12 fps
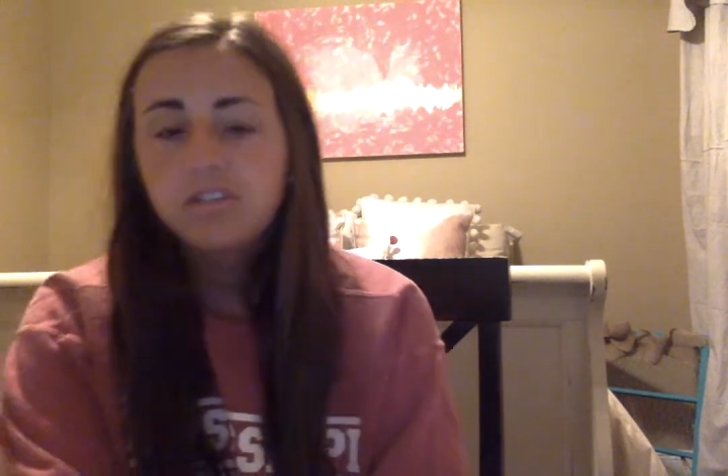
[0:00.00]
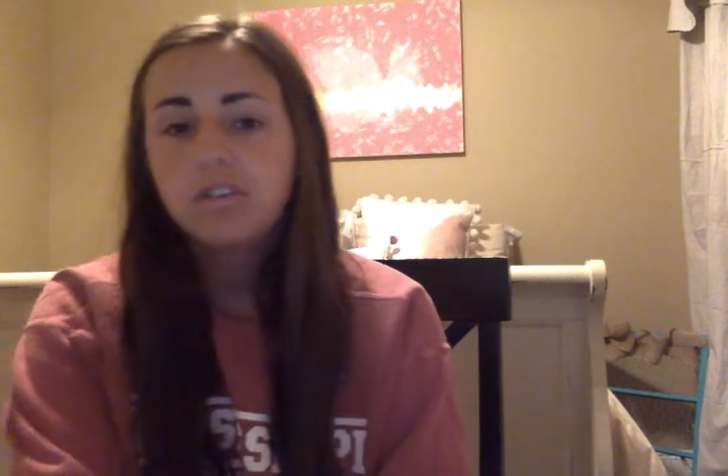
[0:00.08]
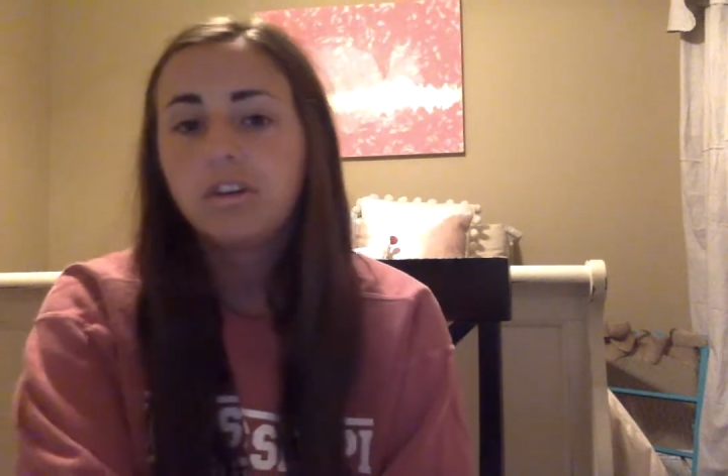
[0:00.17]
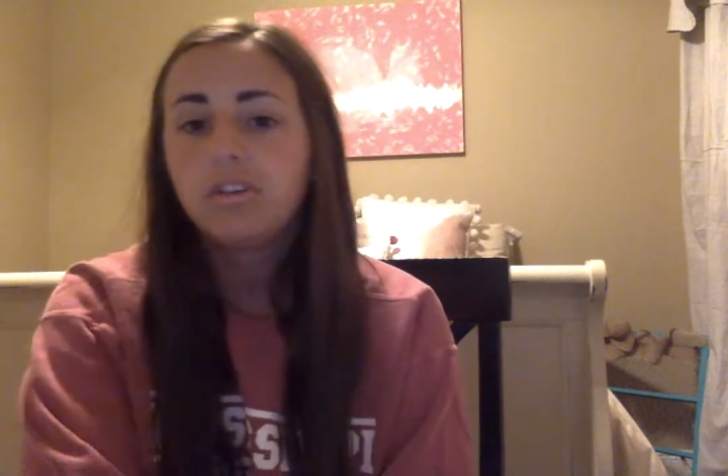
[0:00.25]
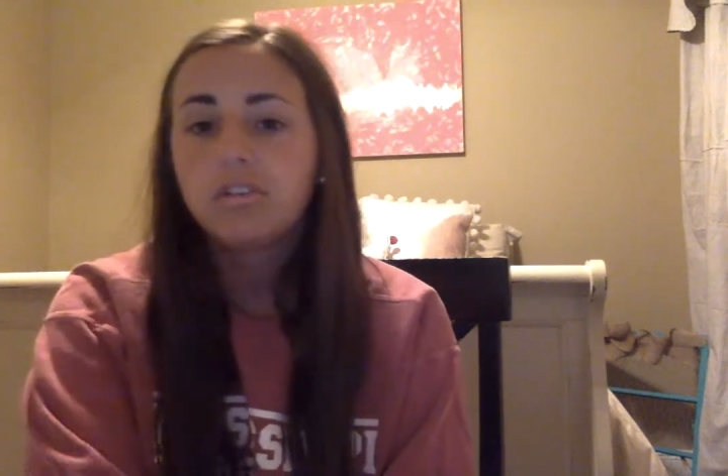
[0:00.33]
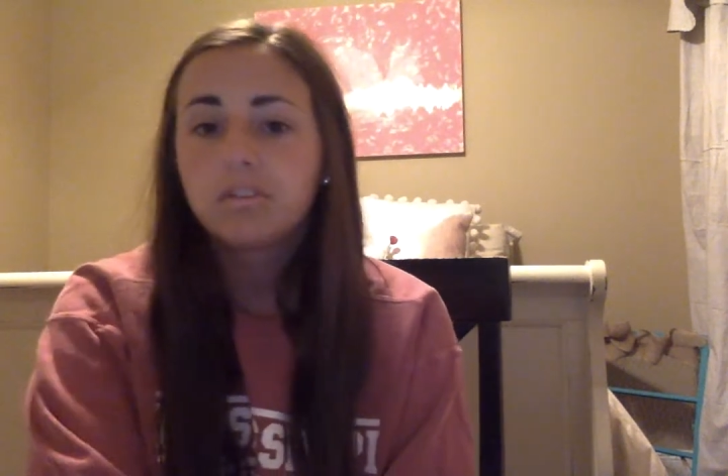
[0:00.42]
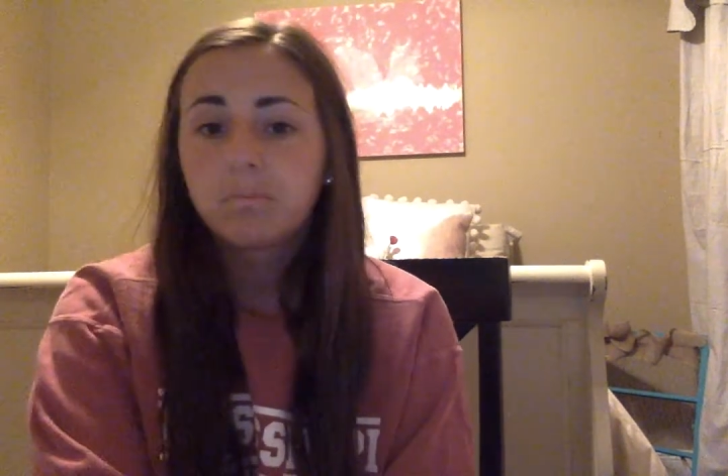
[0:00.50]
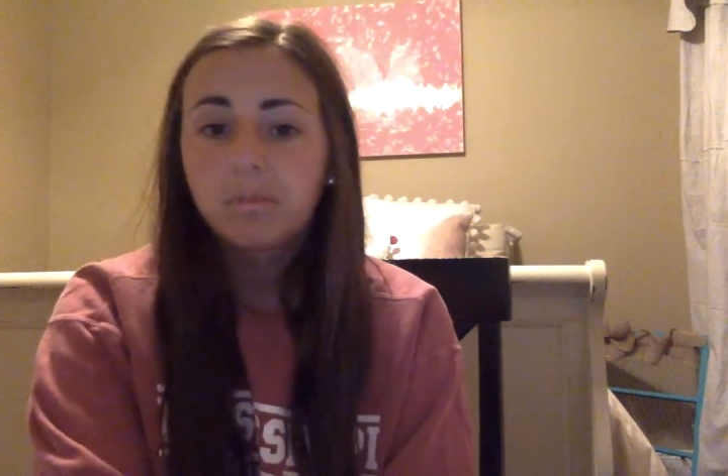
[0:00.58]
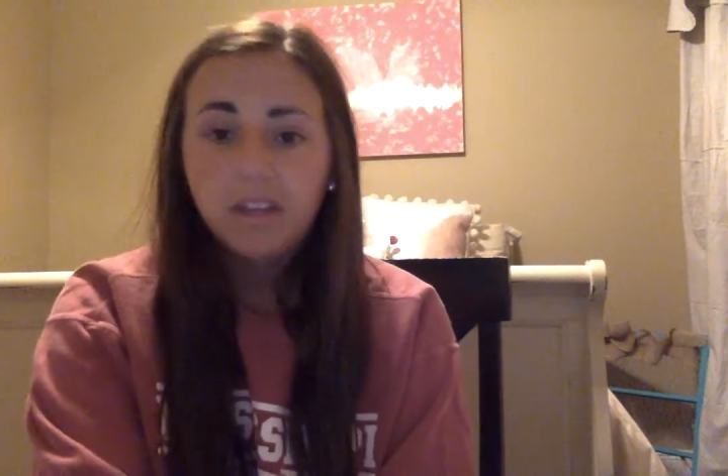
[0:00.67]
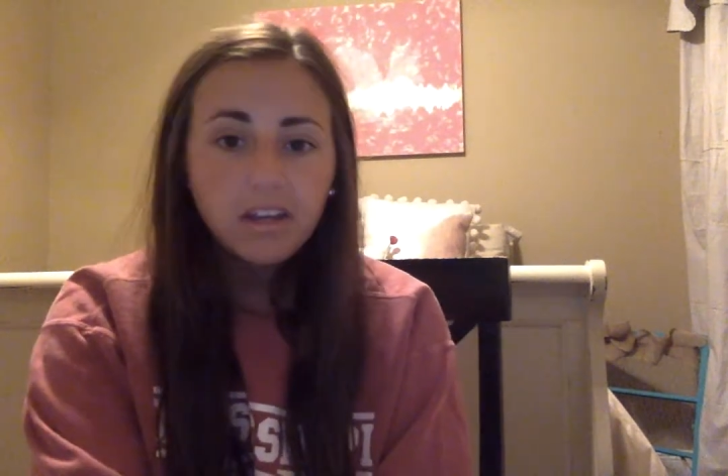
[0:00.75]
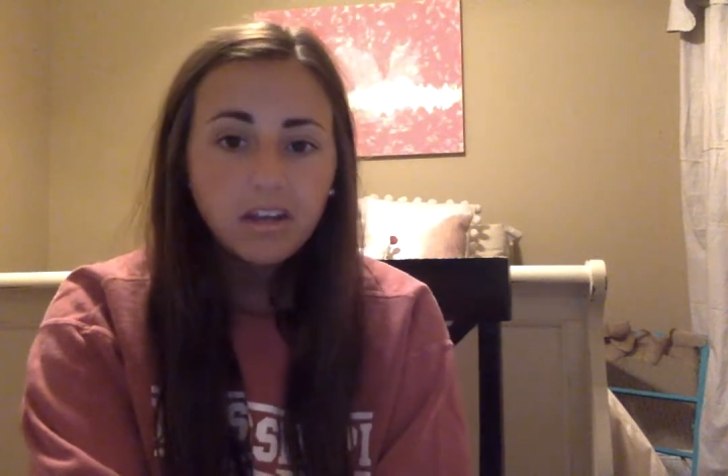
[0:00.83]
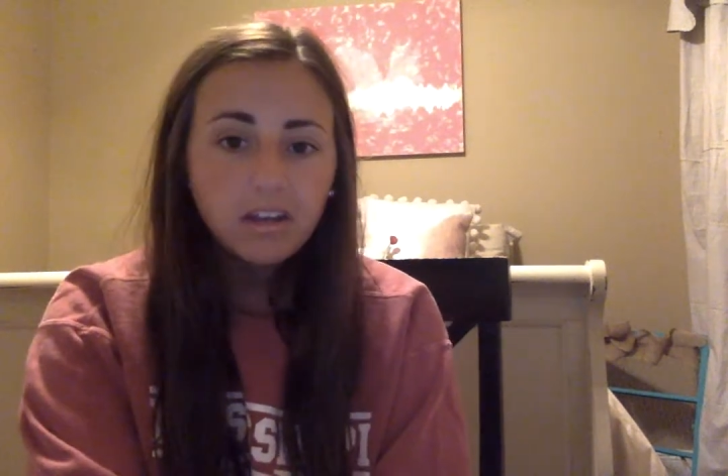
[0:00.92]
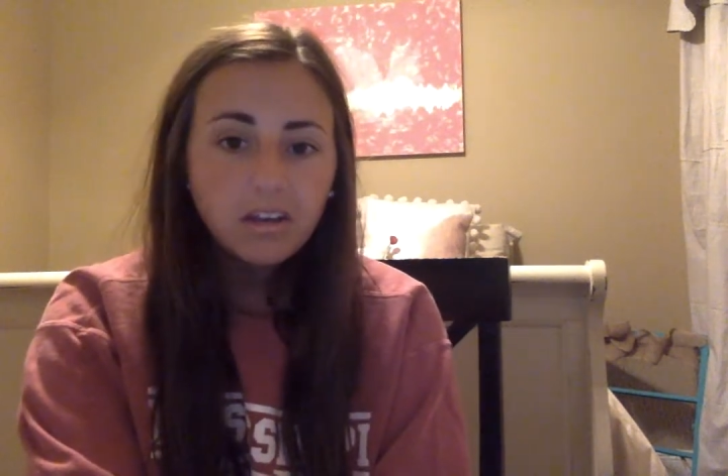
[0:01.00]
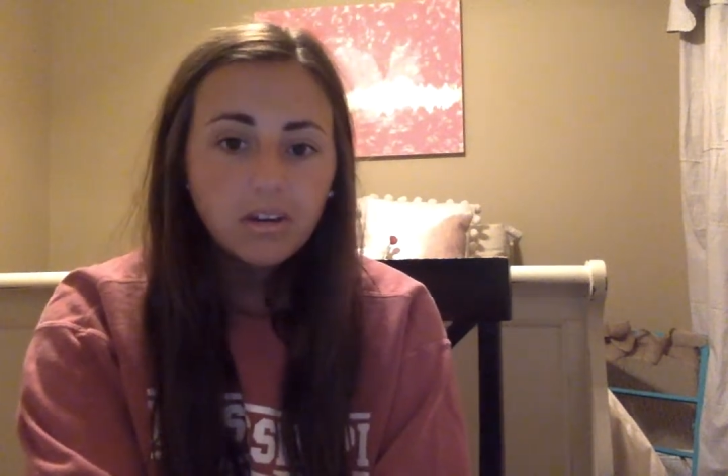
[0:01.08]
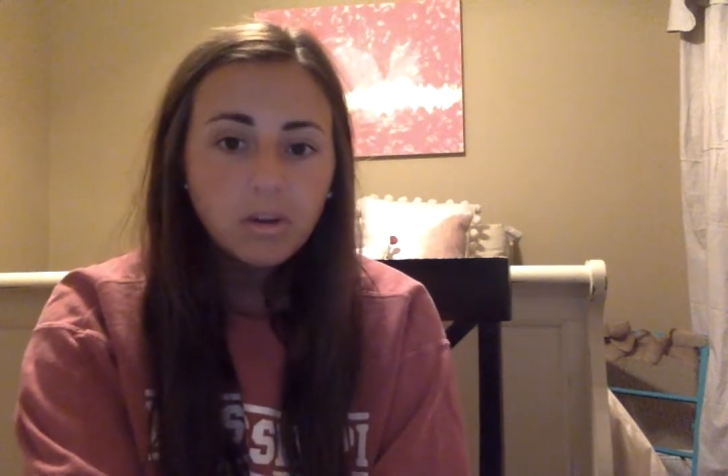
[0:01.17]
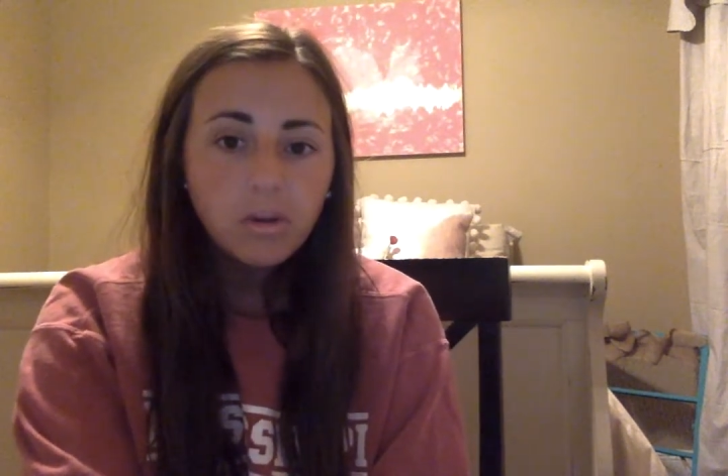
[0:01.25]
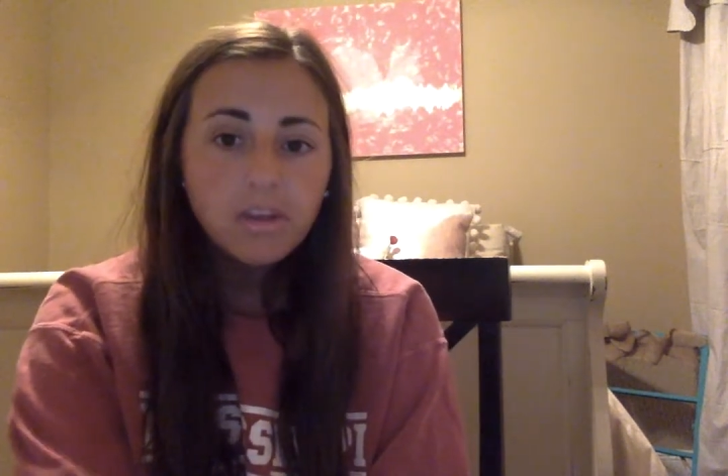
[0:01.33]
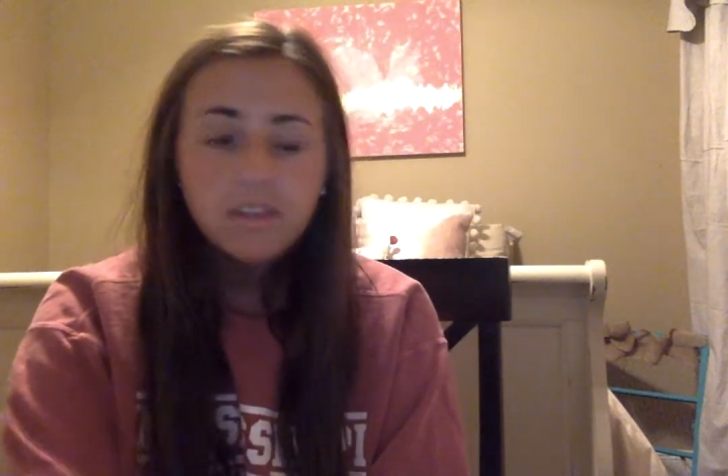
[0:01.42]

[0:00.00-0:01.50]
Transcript: you can use Play-Doh,